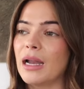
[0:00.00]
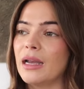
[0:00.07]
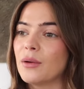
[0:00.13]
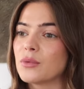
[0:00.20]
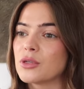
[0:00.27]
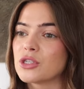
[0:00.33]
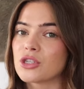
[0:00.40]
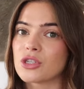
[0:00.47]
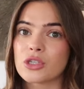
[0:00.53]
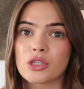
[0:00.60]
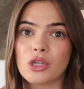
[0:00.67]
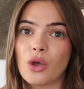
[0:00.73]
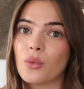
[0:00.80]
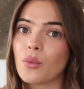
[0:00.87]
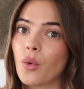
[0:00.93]
and it was just
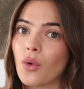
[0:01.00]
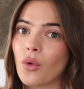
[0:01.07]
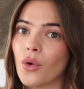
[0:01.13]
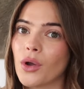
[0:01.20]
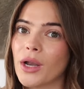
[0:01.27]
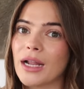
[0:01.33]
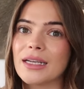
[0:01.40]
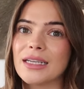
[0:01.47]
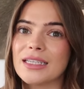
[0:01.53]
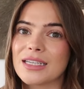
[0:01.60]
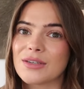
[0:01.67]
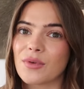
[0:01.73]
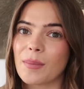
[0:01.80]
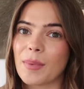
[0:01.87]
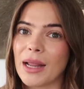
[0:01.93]
so worn and
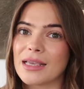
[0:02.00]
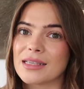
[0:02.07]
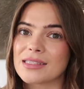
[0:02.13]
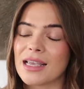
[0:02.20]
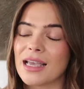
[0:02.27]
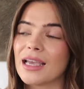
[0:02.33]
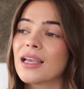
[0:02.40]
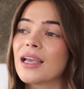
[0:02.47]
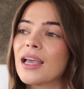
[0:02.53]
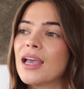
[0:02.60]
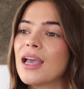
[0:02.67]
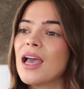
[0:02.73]
needed replacing,